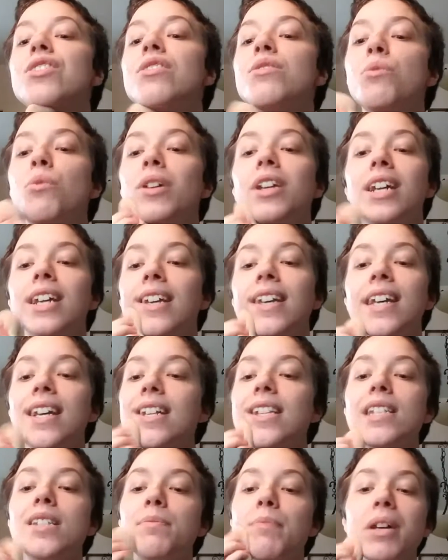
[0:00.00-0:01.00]
when a
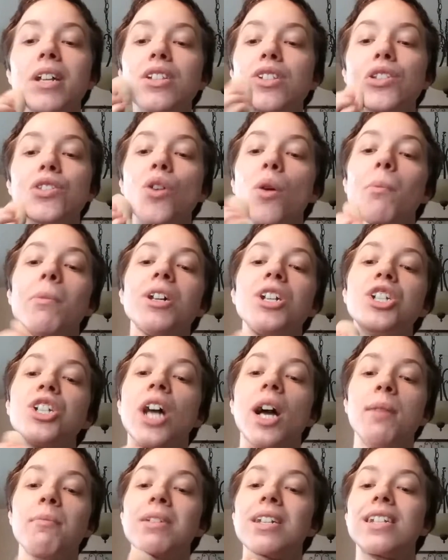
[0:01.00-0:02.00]
kid spends so much
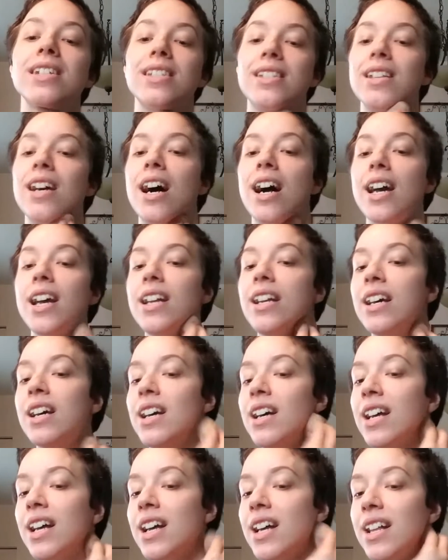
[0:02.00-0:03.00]
time inside,
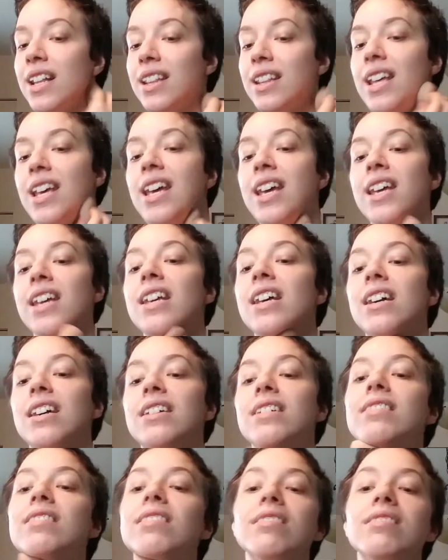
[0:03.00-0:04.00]
they
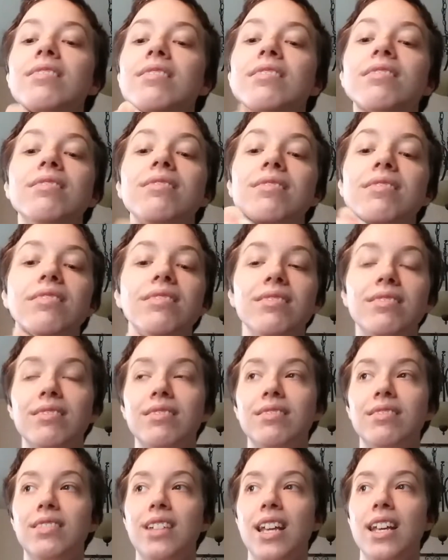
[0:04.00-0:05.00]

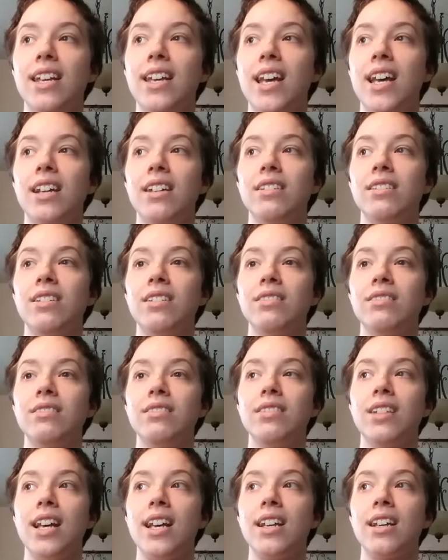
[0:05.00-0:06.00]
get
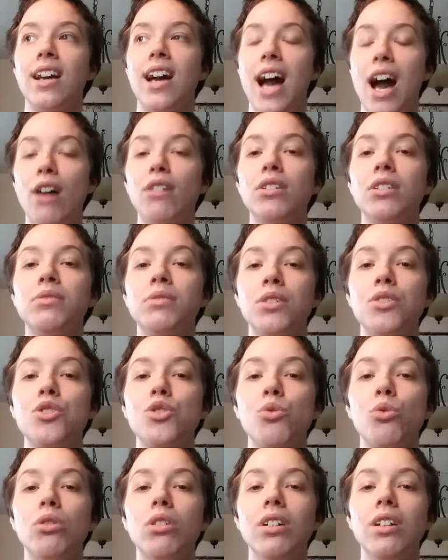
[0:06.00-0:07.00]
like out of
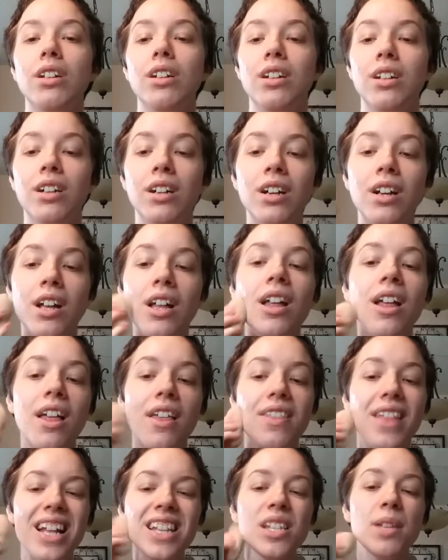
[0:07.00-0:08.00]
control.
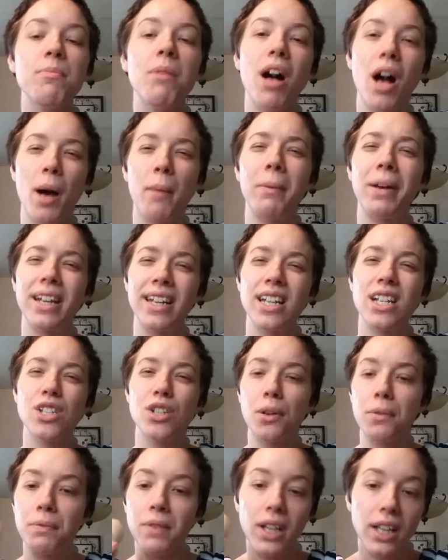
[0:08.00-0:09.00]
That's about how my kids
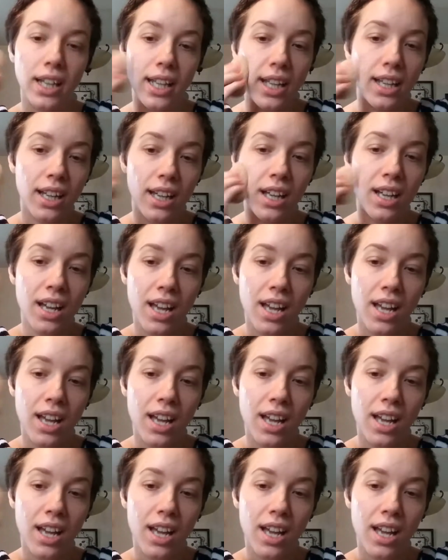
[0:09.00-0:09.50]
are feeling.